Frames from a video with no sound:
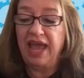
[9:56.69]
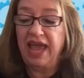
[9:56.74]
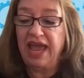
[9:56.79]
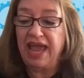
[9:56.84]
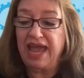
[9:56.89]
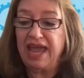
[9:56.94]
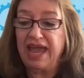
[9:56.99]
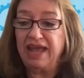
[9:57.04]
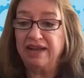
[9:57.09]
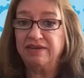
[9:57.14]

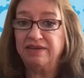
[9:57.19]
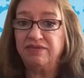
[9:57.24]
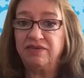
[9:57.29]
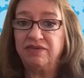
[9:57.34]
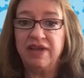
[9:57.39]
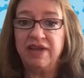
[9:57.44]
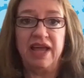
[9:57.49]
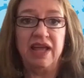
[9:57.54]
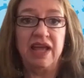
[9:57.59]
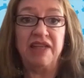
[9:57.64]
and
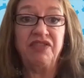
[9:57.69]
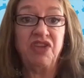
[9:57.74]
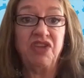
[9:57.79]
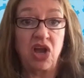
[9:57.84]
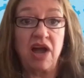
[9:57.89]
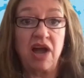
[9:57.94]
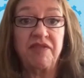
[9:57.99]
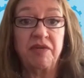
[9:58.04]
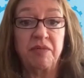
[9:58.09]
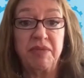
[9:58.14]
the
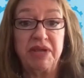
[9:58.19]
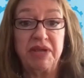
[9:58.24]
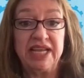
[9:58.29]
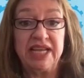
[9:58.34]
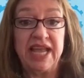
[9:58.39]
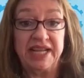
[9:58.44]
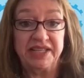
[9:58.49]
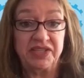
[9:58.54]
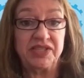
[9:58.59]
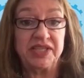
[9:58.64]
government
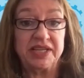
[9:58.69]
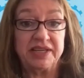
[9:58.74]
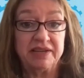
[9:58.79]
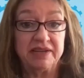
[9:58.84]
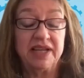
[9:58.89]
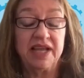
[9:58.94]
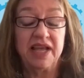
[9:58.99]
gets it.